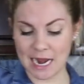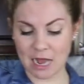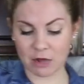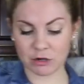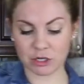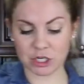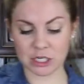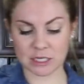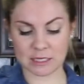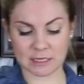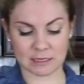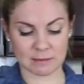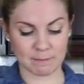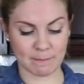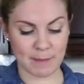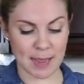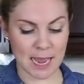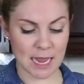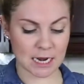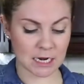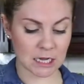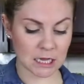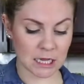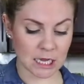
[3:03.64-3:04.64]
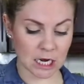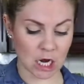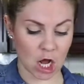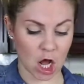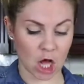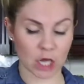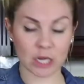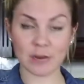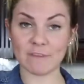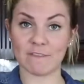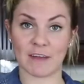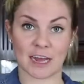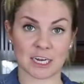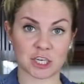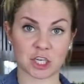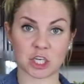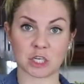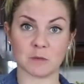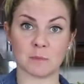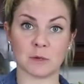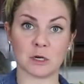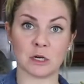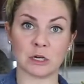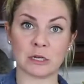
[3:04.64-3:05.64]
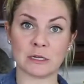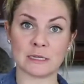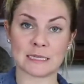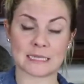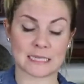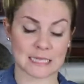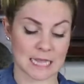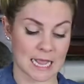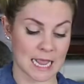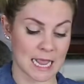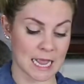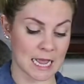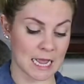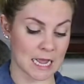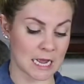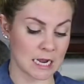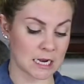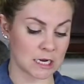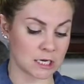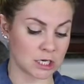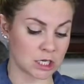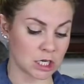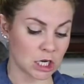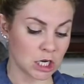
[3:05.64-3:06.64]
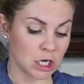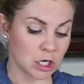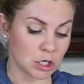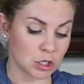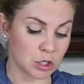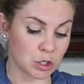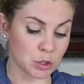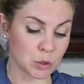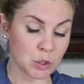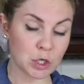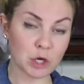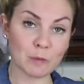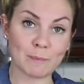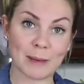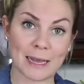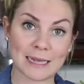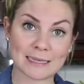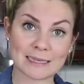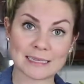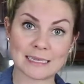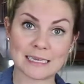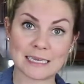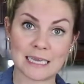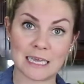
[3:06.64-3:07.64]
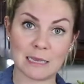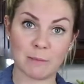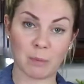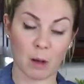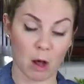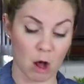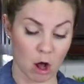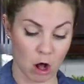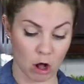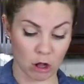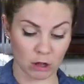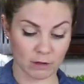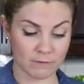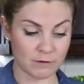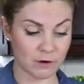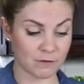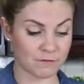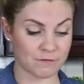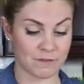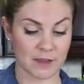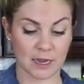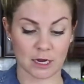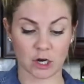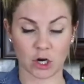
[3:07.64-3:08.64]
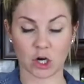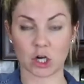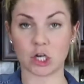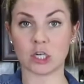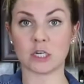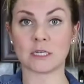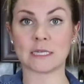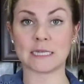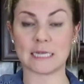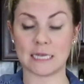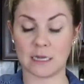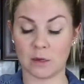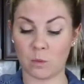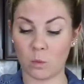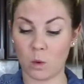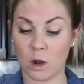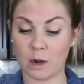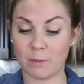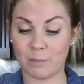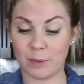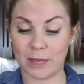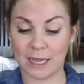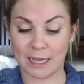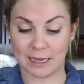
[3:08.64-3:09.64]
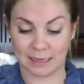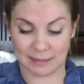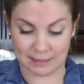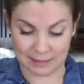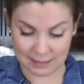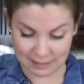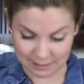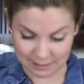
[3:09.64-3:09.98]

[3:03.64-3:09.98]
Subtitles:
now just mandolin all your vegetables and do your best to keep all of your fingers in one piece.